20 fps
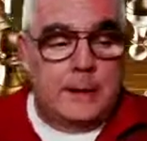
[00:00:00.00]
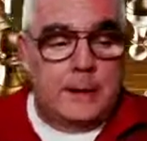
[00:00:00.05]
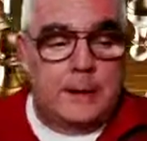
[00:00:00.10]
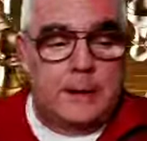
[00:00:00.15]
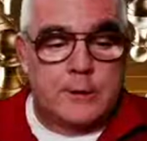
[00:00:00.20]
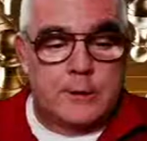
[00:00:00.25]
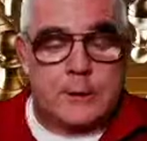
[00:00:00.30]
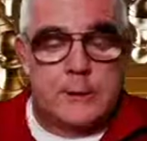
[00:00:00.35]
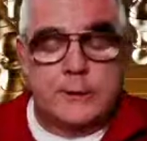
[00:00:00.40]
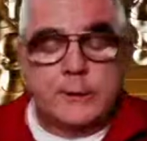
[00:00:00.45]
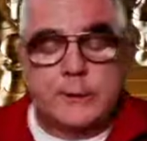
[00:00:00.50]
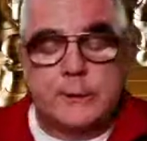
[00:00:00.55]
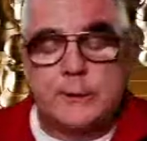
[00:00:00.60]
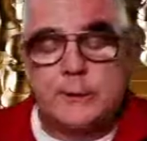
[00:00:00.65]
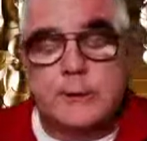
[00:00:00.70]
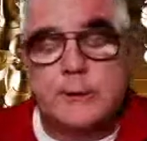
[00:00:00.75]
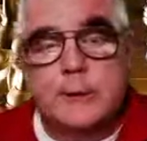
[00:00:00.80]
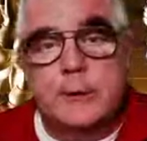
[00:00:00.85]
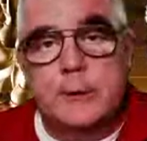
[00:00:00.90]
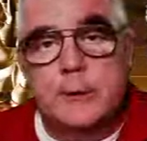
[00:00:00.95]
address
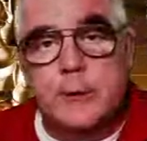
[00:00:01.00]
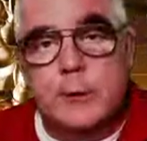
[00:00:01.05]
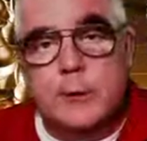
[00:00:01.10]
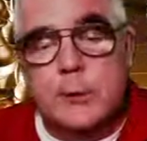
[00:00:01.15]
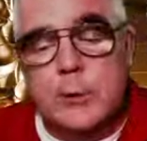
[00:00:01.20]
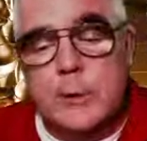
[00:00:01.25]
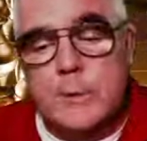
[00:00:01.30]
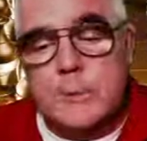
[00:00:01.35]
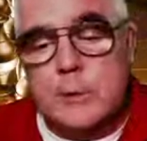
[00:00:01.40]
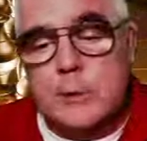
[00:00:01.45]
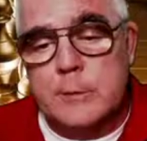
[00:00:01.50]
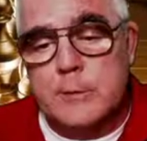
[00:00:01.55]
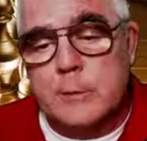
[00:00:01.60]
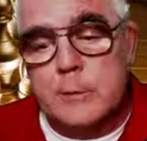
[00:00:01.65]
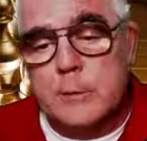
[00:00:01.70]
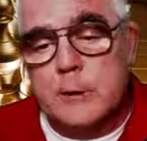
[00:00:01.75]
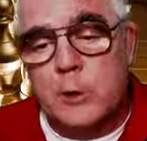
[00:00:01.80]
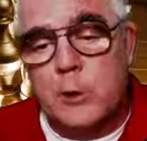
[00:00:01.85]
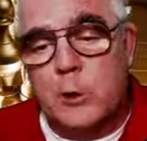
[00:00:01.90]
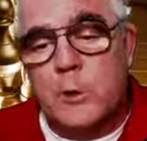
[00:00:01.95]
that's in the description
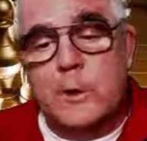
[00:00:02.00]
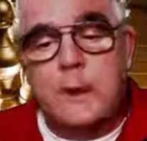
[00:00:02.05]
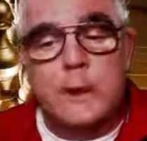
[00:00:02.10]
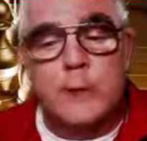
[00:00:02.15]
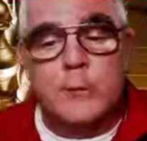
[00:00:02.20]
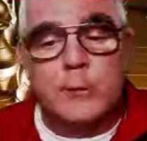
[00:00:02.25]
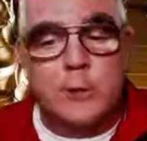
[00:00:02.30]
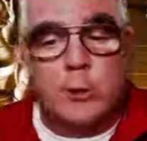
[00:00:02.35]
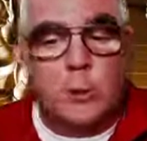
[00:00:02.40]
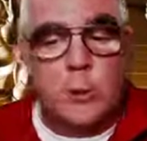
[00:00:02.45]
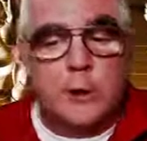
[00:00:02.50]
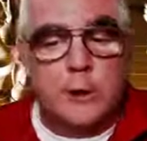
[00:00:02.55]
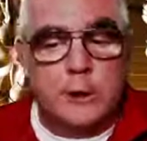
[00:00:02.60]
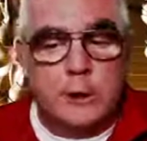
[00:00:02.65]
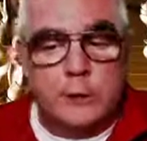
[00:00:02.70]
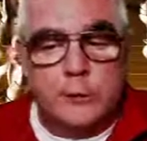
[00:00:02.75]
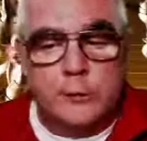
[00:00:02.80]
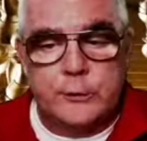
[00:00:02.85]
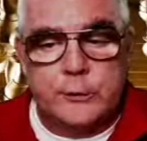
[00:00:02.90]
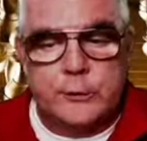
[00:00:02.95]
below if you want to
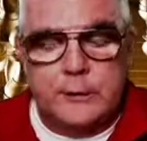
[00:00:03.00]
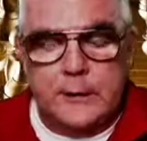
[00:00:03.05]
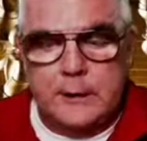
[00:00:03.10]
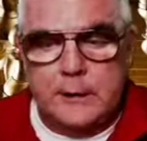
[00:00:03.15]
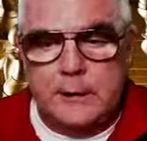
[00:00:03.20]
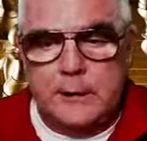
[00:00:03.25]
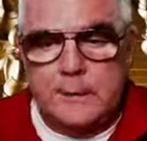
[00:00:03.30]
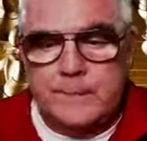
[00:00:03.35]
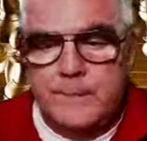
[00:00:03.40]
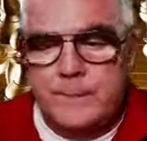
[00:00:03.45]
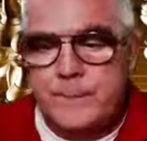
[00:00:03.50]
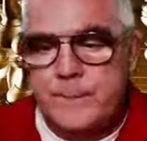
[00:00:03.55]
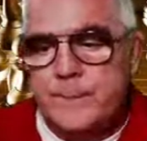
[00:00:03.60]
use Zelle.